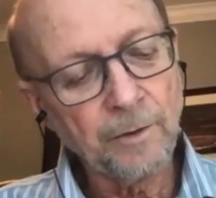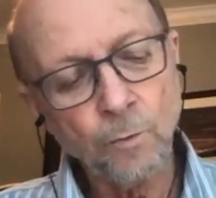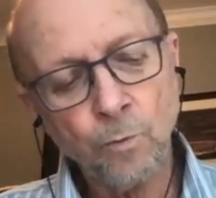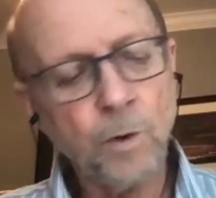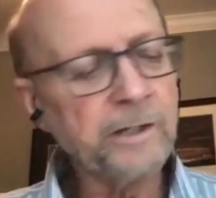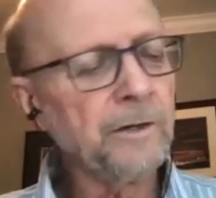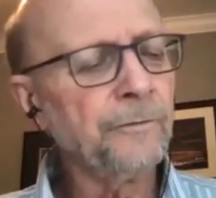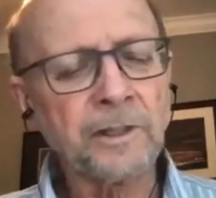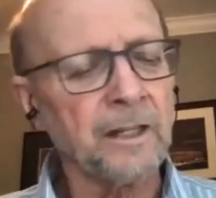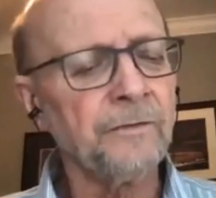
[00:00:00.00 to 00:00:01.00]

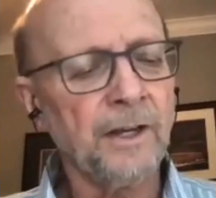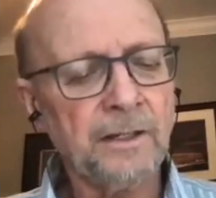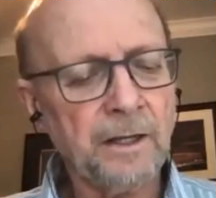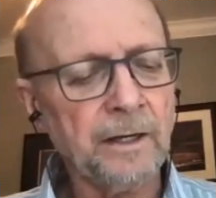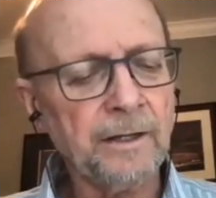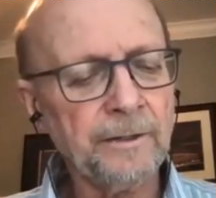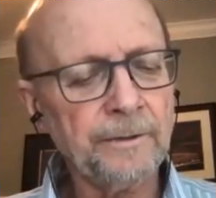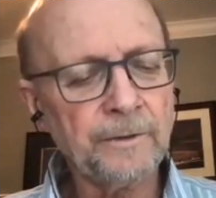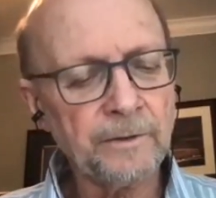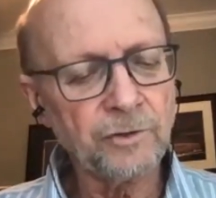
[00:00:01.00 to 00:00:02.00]
wonderful diva.
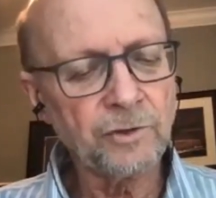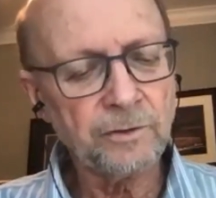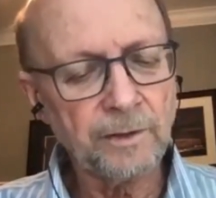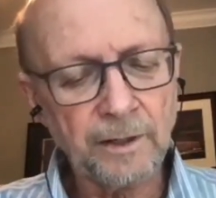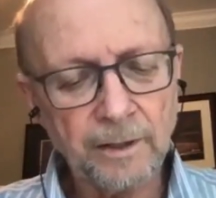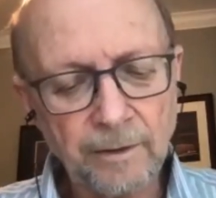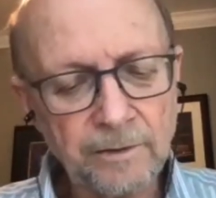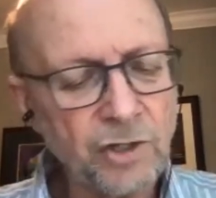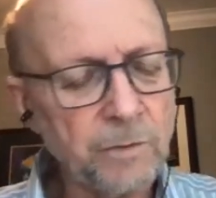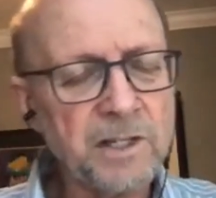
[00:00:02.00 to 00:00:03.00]

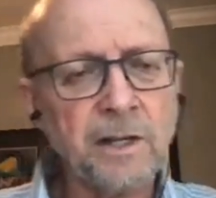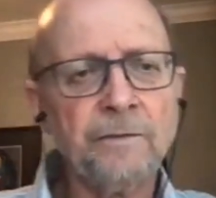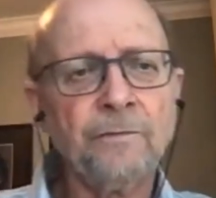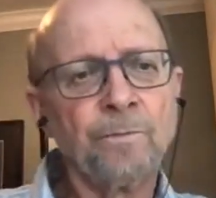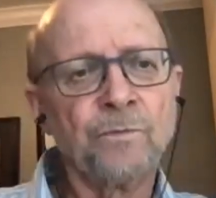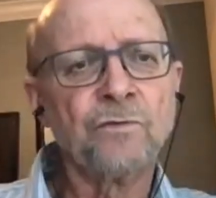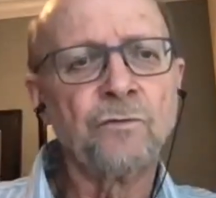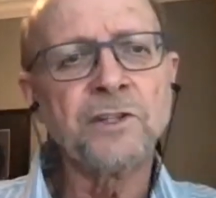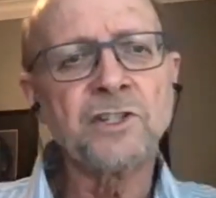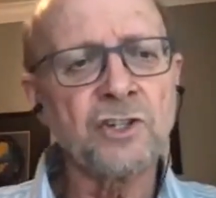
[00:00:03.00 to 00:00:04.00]
She was a
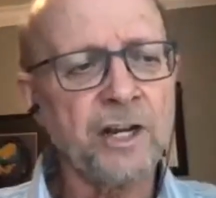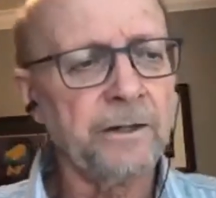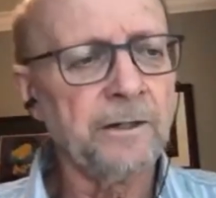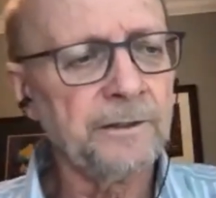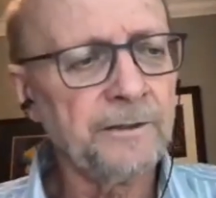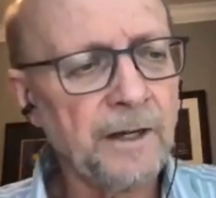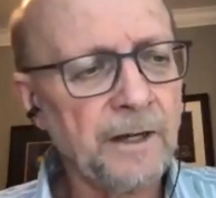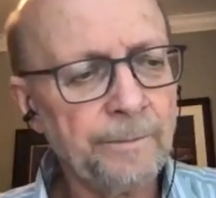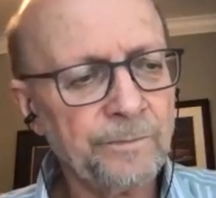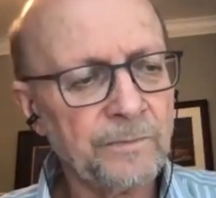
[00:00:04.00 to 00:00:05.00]
voice chair
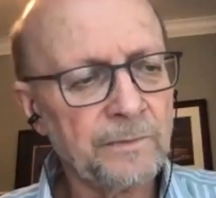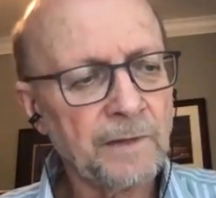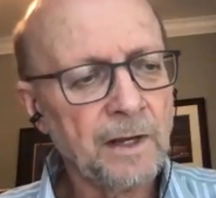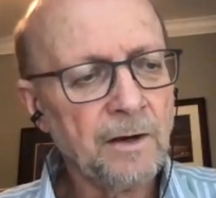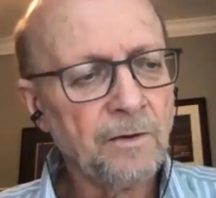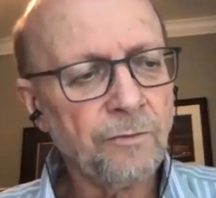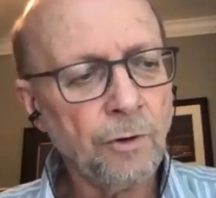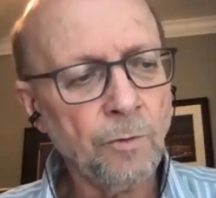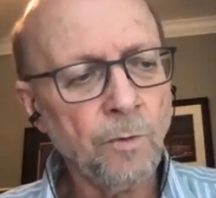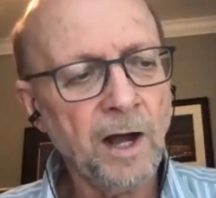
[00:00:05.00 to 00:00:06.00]
for
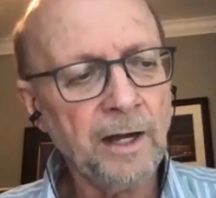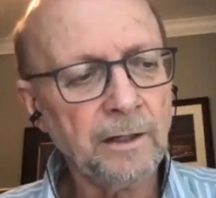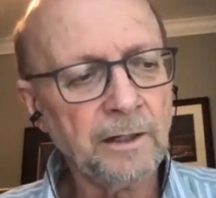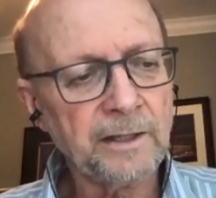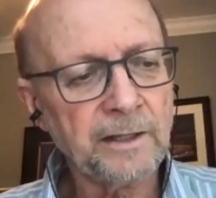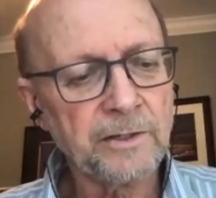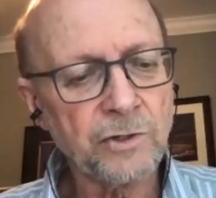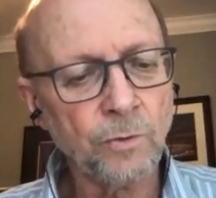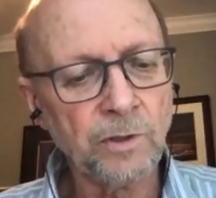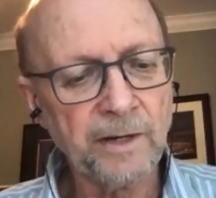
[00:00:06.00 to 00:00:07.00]
a while at the
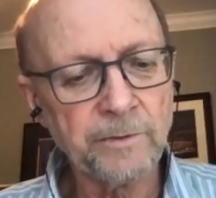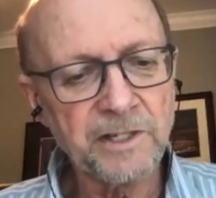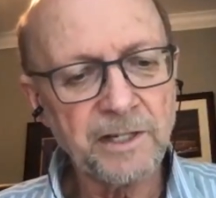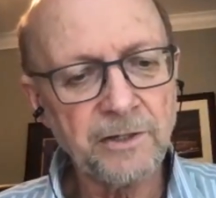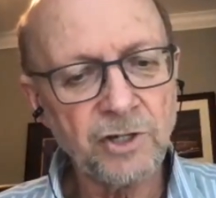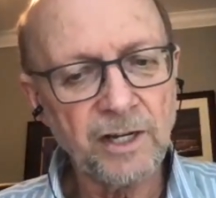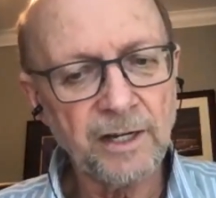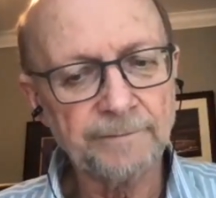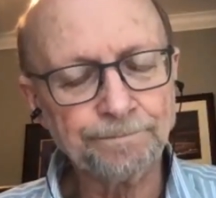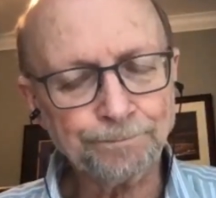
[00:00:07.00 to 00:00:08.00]
school I was teaching
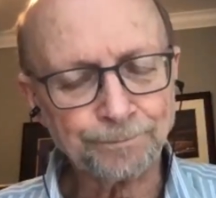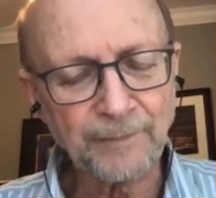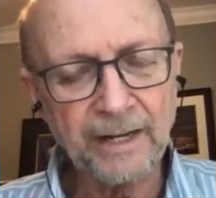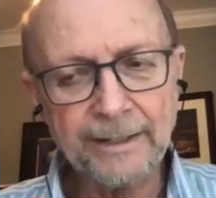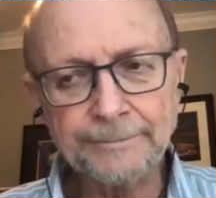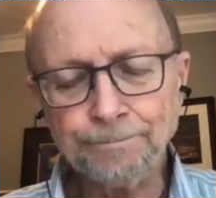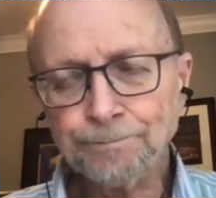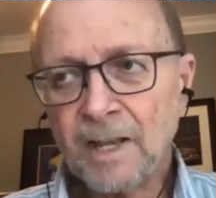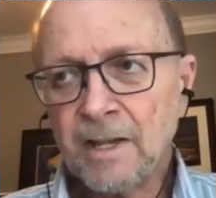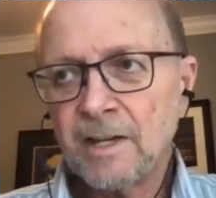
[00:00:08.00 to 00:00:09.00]
at. And
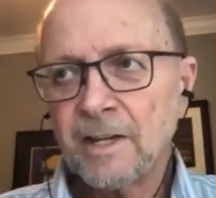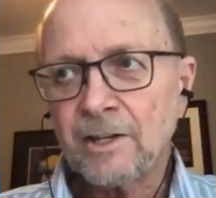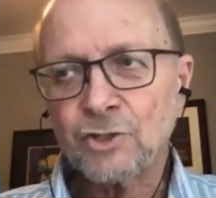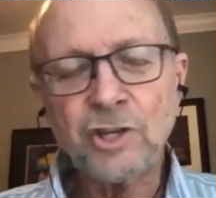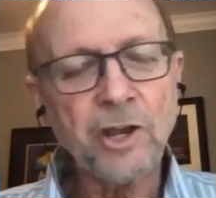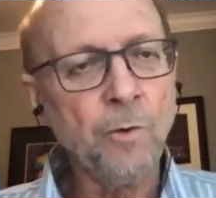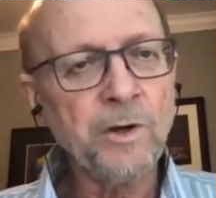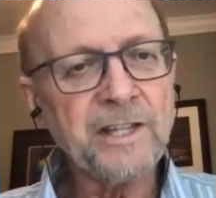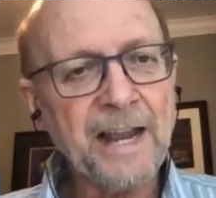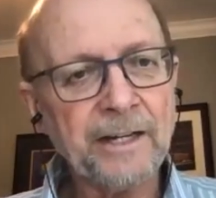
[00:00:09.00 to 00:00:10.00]
she
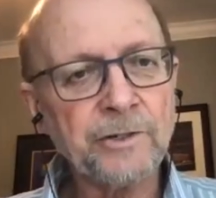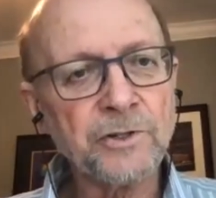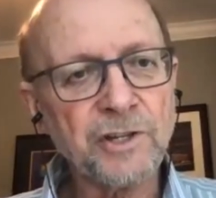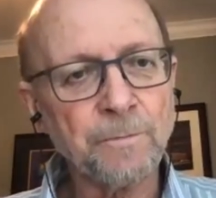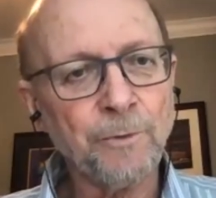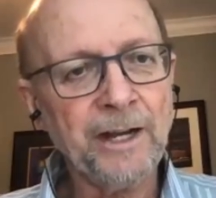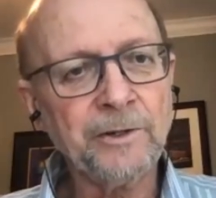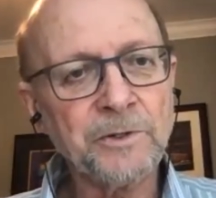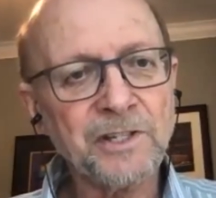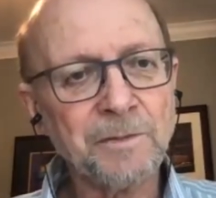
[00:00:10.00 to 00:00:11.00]
always had her
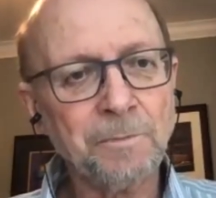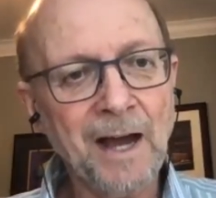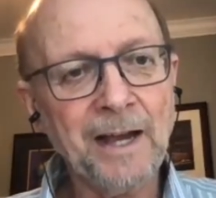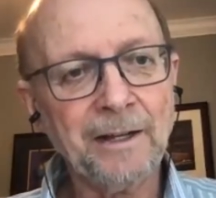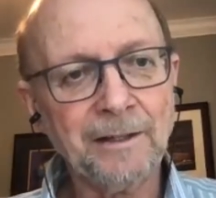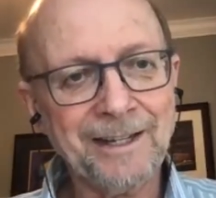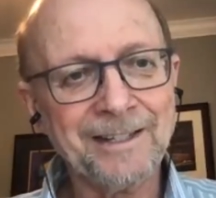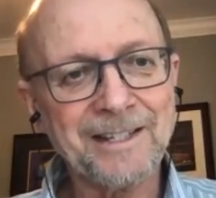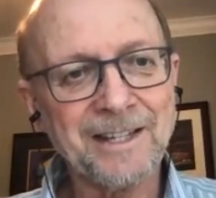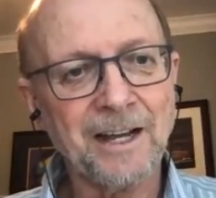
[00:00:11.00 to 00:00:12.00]
sopranos smile
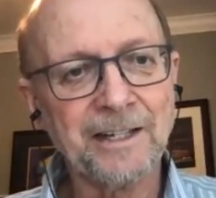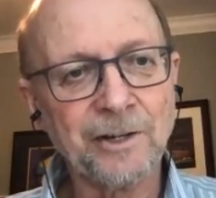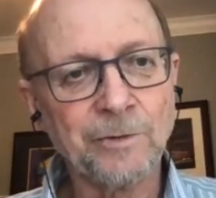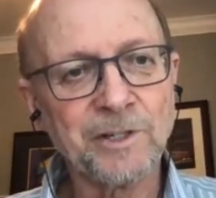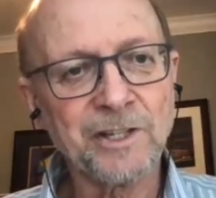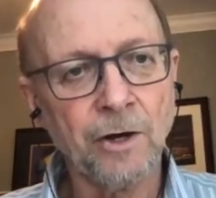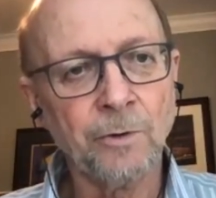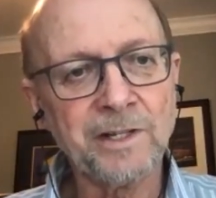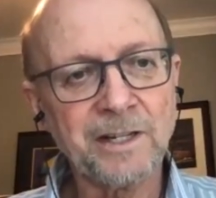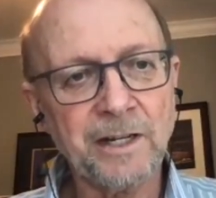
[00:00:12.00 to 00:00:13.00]
inside. There was
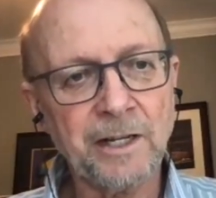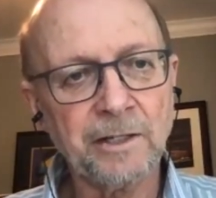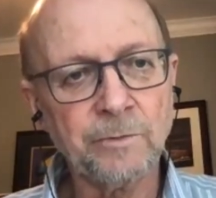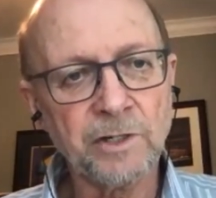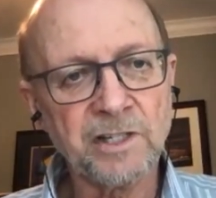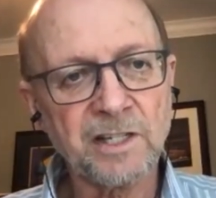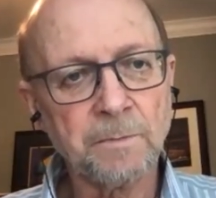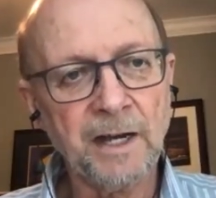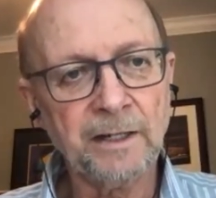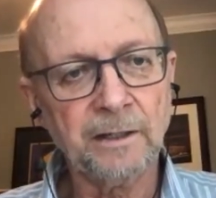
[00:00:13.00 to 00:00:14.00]
always an inward
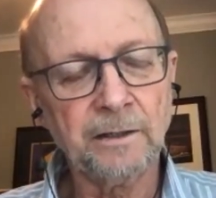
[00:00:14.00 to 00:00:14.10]
smile.